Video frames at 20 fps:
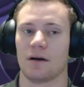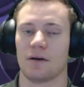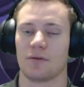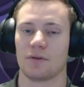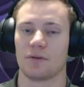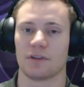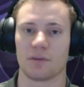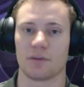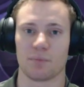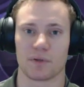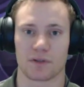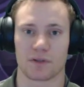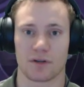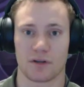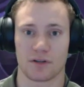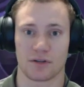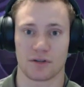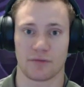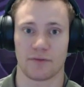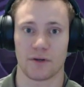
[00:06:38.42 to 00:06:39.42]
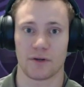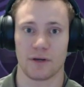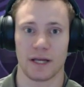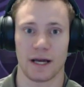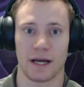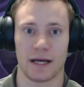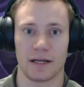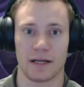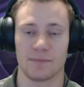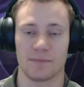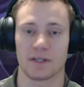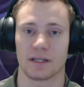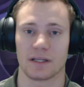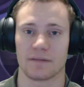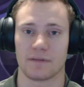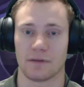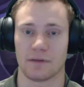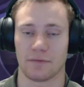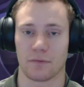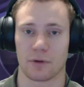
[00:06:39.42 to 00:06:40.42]
with the Berserker's Fury item that
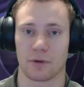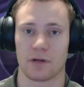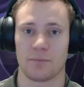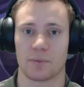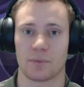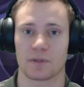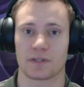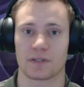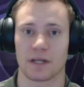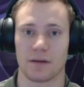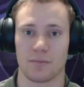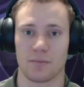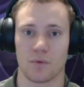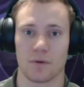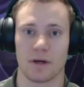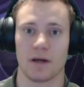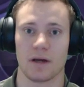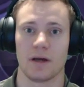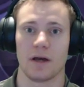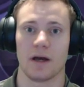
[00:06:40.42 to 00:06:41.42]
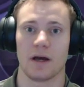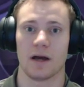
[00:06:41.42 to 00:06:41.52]
gives you 40% more